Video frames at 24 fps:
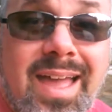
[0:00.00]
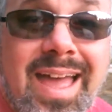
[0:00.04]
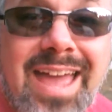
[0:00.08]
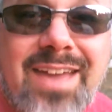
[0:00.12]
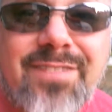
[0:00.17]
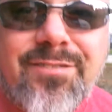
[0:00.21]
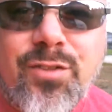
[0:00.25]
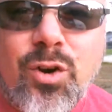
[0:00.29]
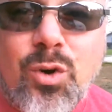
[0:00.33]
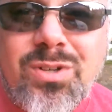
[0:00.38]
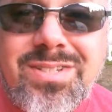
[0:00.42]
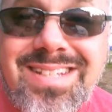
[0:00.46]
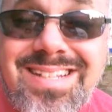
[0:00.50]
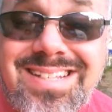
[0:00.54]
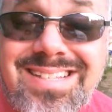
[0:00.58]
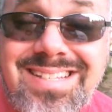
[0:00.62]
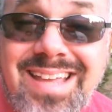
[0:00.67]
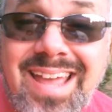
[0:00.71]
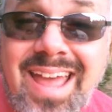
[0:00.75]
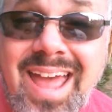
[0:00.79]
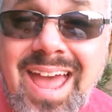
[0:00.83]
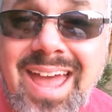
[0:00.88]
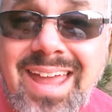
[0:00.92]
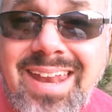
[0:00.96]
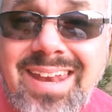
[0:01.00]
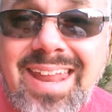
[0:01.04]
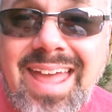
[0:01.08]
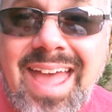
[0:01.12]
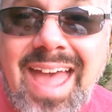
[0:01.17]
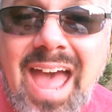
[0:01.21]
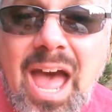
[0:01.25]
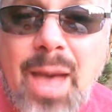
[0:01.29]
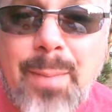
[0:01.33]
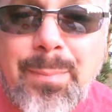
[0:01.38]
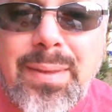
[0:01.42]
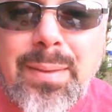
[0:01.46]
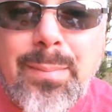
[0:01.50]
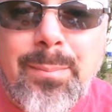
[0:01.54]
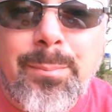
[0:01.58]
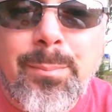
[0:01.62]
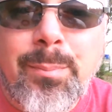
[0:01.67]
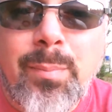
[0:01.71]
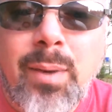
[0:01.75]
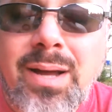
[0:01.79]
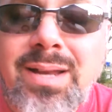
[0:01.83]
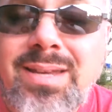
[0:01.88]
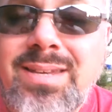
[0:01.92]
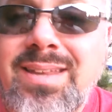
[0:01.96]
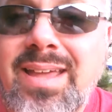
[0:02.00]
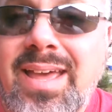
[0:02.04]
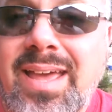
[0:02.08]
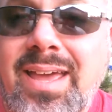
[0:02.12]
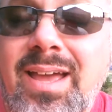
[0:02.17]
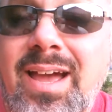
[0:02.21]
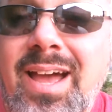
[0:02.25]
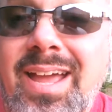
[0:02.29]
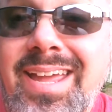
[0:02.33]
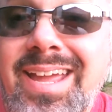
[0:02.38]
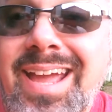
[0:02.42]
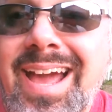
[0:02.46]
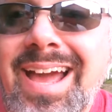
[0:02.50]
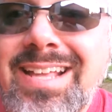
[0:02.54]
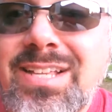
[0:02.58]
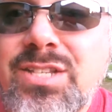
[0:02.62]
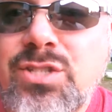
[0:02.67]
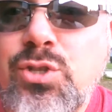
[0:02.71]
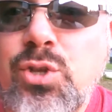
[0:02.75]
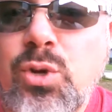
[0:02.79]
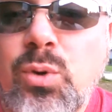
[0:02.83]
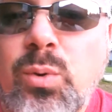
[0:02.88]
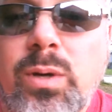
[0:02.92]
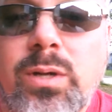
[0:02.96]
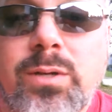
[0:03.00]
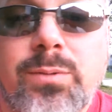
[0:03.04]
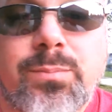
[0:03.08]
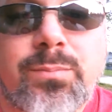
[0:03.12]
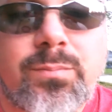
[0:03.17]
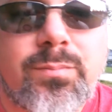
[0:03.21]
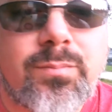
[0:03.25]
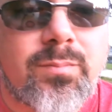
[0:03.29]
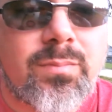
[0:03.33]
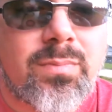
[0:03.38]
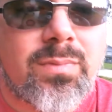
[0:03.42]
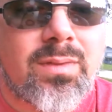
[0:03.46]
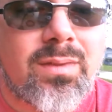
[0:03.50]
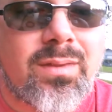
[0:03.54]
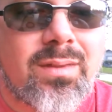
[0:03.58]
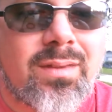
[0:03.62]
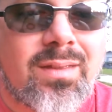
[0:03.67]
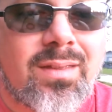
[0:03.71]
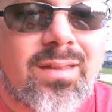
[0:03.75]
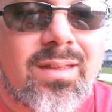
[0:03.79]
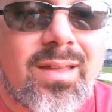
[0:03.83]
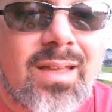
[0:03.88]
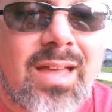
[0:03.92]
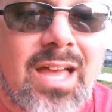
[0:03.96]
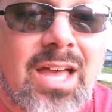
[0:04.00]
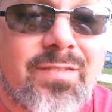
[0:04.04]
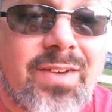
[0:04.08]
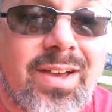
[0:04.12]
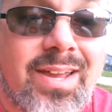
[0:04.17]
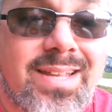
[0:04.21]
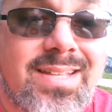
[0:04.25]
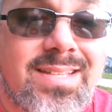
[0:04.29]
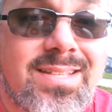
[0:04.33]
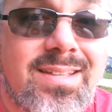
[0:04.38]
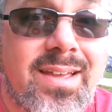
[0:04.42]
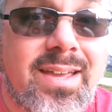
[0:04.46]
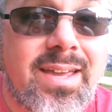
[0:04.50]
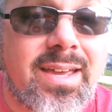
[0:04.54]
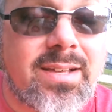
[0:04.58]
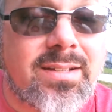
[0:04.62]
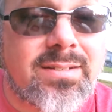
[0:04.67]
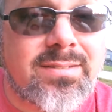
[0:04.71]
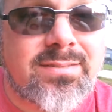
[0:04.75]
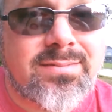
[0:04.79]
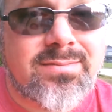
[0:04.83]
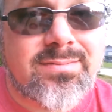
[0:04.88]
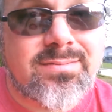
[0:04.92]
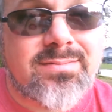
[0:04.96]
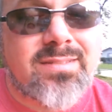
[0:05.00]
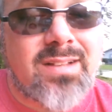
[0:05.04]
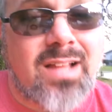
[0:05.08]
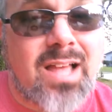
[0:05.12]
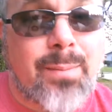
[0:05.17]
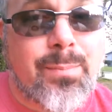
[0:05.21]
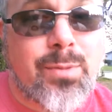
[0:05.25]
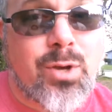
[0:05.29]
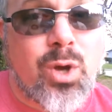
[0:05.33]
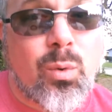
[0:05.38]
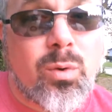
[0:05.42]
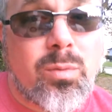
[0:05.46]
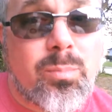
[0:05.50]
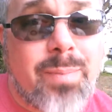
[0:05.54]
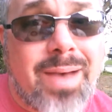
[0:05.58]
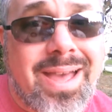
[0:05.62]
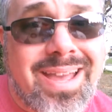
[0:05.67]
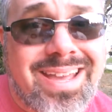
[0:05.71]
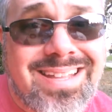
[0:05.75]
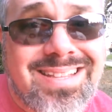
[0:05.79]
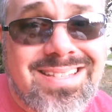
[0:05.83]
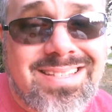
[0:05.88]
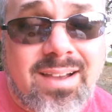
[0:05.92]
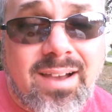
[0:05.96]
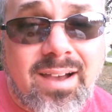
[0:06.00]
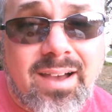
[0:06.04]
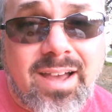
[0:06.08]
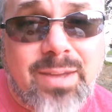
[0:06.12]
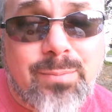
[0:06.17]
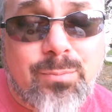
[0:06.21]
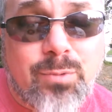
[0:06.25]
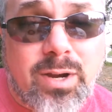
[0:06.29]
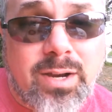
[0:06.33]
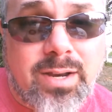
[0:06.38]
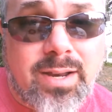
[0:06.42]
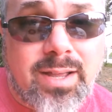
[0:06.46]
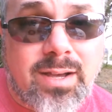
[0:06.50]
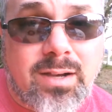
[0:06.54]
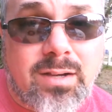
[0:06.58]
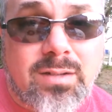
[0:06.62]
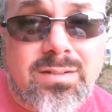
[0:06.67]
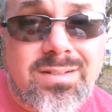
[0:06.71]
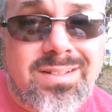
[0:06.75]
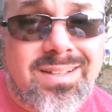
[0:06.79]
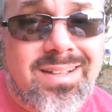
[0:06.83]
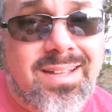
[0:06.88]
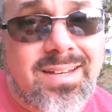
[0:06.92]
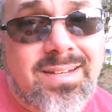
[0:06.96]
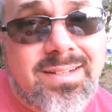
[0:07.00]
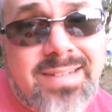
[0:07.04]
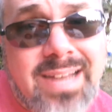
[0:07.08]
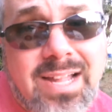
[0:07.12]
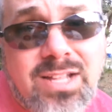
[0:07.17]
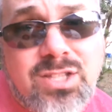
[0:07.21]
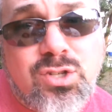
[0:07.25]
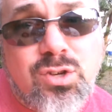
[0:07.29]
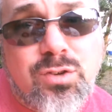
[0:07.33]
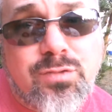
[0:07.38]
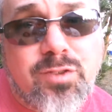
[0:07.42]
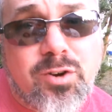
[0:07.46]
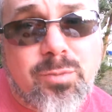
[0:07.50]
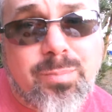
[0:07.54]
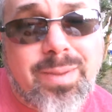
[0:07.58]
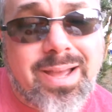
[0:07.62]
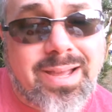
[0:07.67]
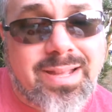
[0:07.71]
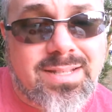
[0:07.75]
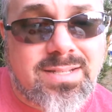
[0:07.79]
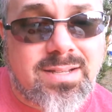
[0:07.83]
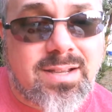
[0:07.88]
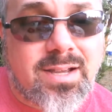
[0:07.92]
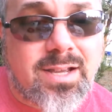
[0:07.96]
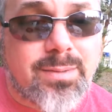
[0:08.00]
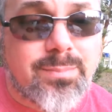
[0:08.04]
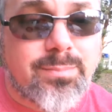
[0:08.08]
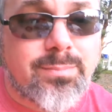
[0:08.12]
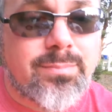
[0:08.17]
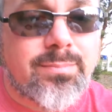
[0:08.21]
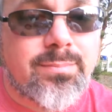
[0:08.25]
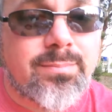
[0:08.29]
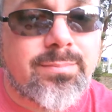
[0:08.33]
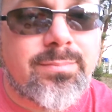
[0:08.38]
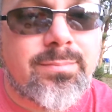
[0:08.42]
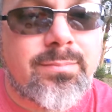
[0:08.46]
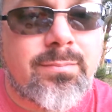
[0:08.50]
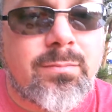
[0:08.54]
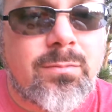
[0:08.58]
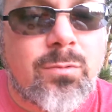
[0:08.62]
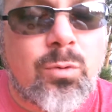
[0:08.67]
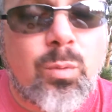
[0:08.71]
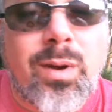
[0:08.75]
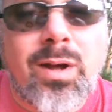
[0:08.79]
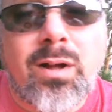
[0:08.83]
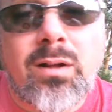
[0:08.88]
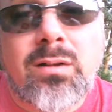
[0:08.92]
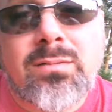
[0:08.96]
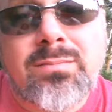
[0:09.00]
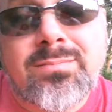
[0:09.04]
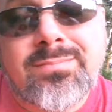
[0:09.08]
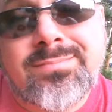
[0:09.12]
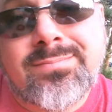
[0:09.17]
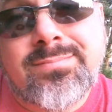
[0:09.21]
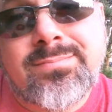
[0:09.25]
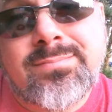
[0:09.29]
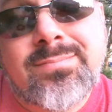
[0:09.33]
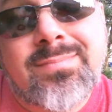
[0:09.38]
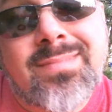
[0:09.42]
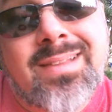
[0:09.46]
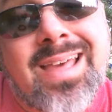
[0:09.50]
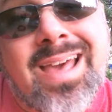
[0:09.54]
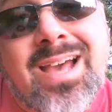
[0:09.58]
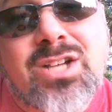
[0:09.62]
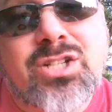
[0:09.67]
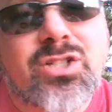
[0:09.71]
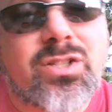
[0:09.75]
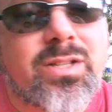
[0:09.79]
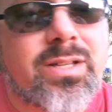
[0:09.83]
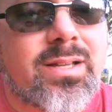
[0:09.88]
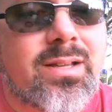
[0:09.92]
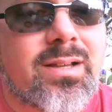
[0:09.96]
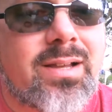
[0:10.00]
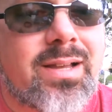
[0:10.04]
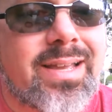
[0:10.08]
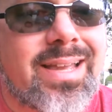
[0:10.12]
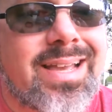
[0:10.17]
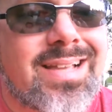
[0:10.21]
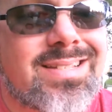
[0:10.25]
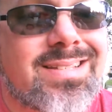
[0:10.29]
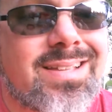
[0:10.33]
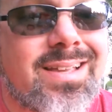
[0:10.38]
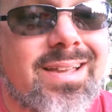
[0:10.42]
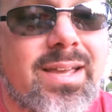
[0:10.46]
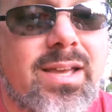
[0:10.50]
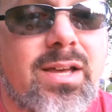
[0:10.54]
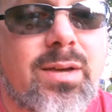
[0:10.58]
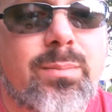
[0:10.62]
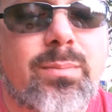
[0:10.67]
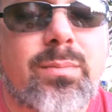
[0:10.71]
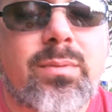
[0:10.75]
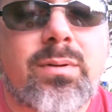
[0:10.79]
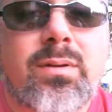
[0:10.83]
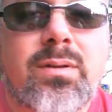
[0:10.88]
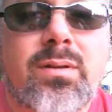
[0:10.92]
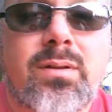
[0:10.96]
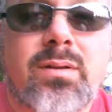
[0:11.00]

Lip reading: Hey folks, it's Ken. Happy Monday. How you guys doing? I've got to tell you, I'm going back in time right now. Not too far back in time. Well, actually, I guess I am.